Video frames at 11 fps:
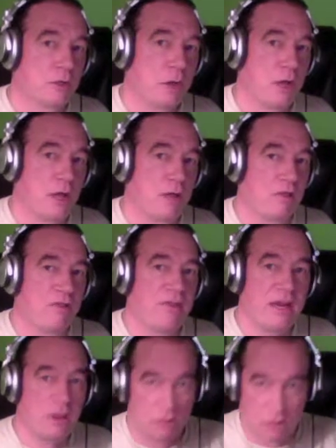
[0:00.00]
they are
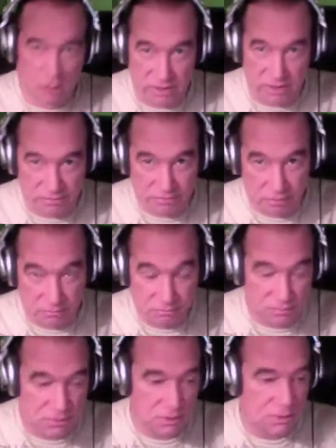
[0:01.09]
coming from.
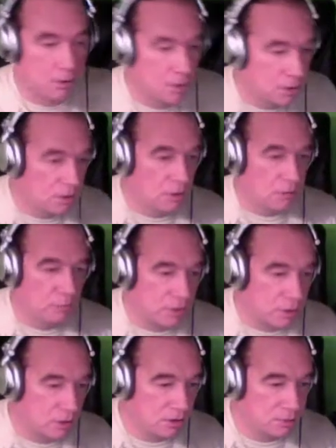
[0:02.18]

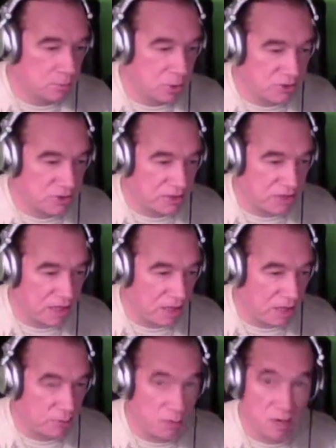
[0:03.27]
Because most of the time you
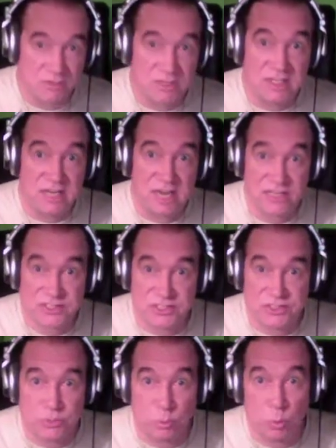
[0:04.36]
have to guess
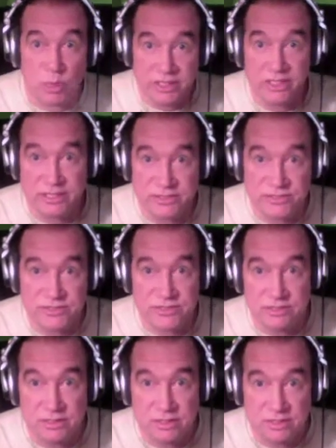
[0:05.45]
what it is
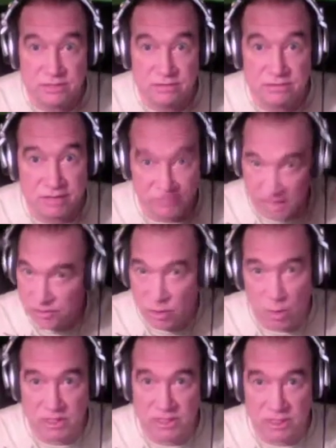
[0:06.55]
that they're
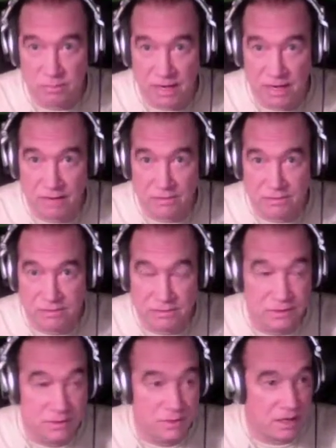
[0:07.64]
talking about.
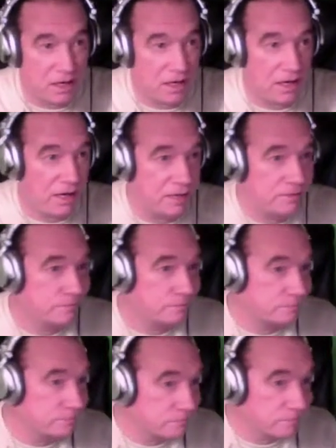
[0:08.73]
And
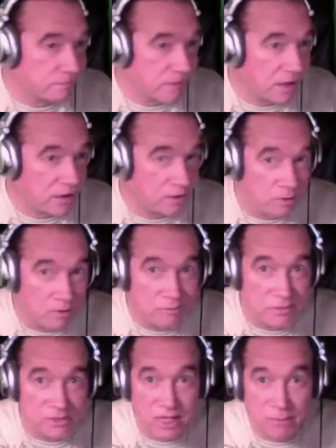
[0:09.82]
I don't know. Does
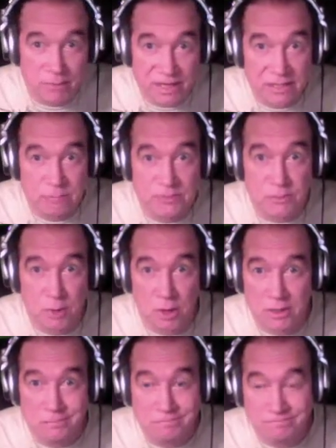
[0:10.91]
that make them smarter?
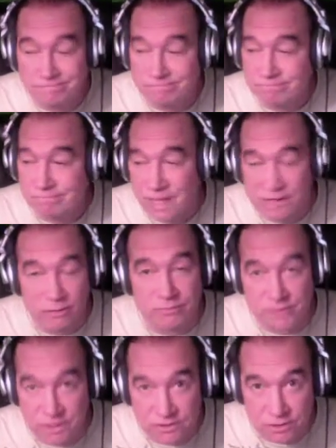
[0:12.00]
I don't think
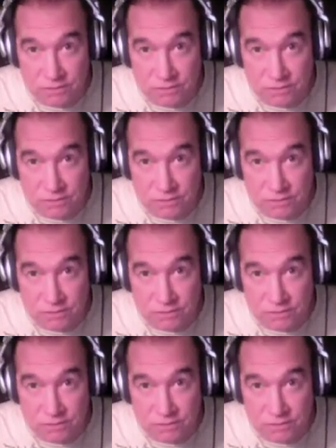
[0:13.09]
so.